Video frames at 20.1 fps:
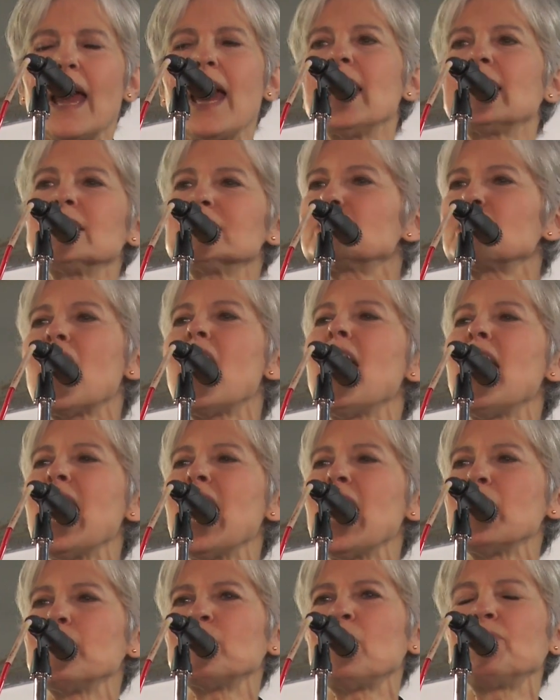at a
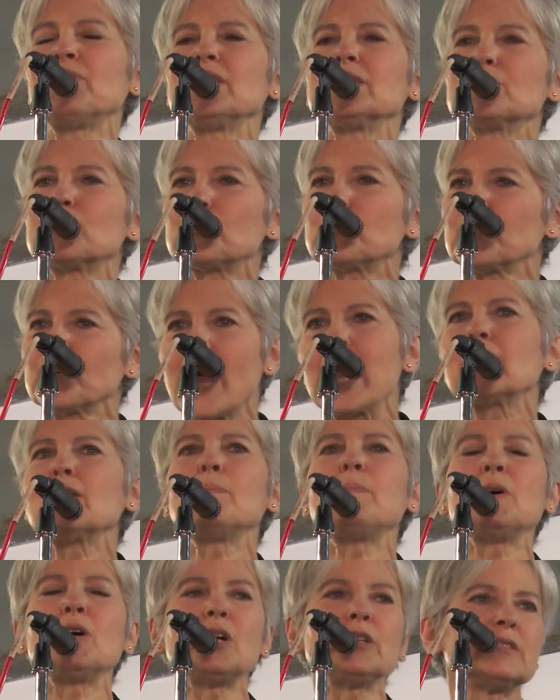time of
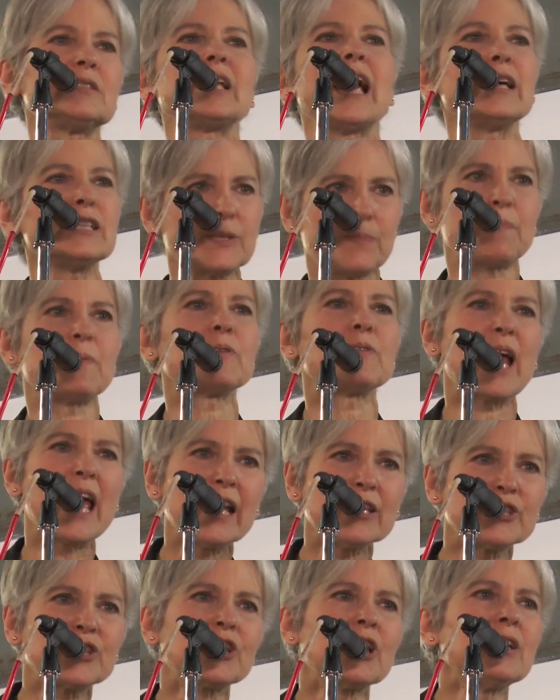incredible
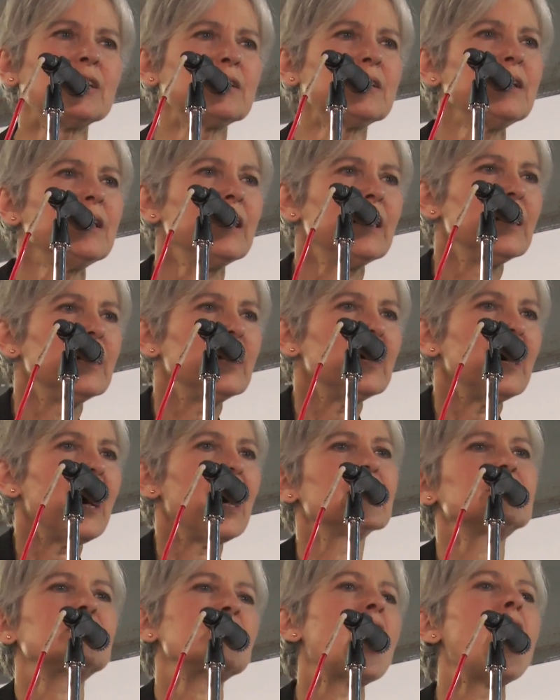desperation,
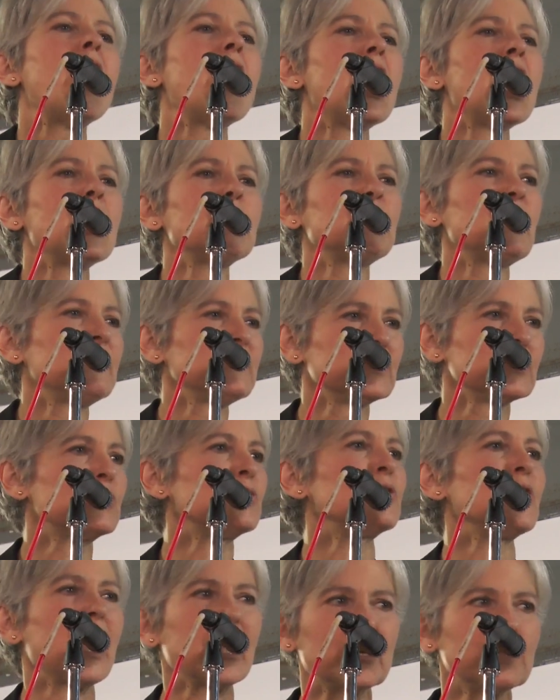a time of
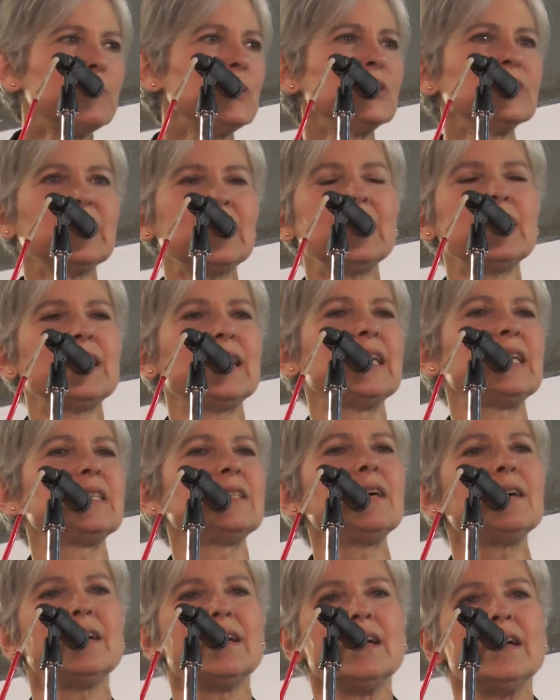incredible
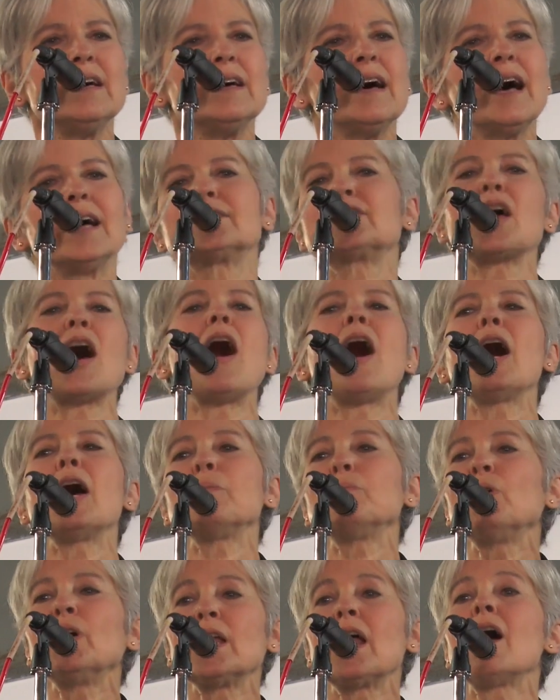need, a
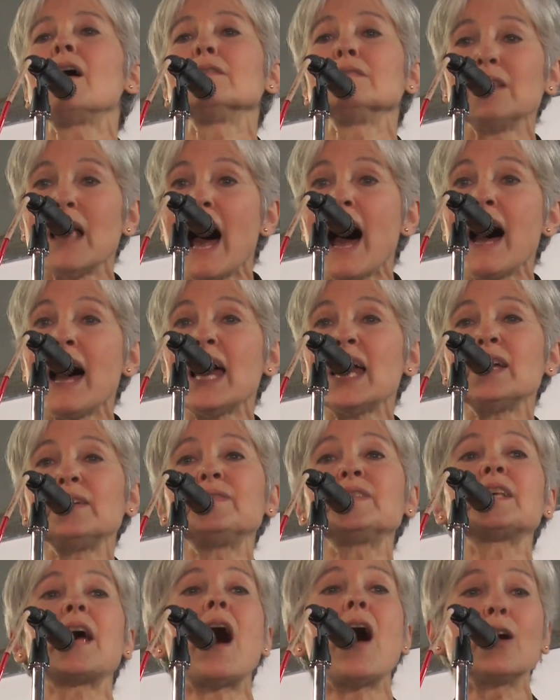time when our
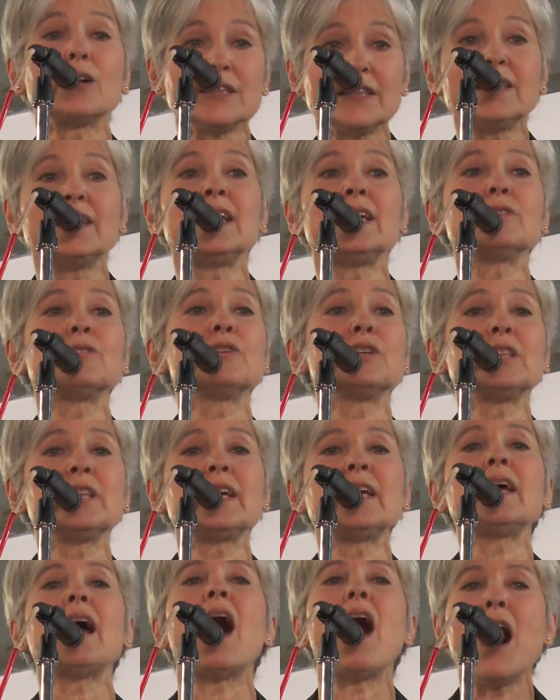lives are
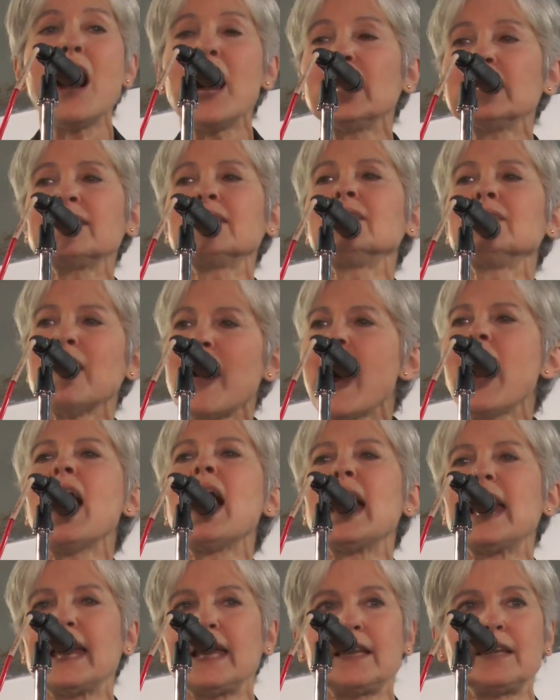literally on the
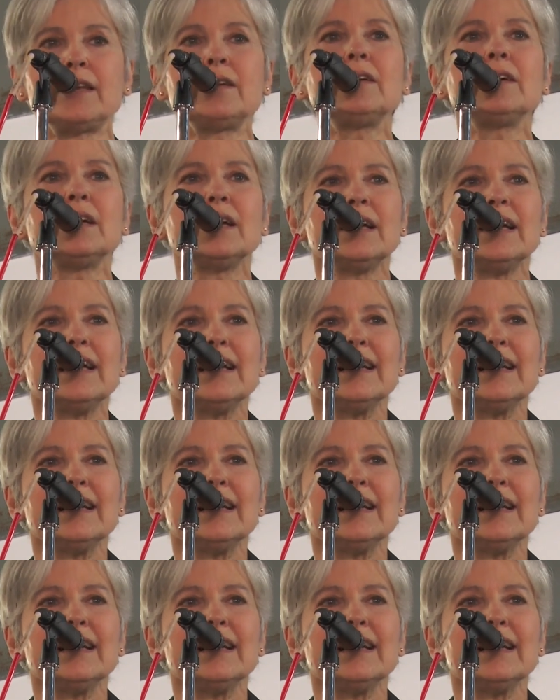line.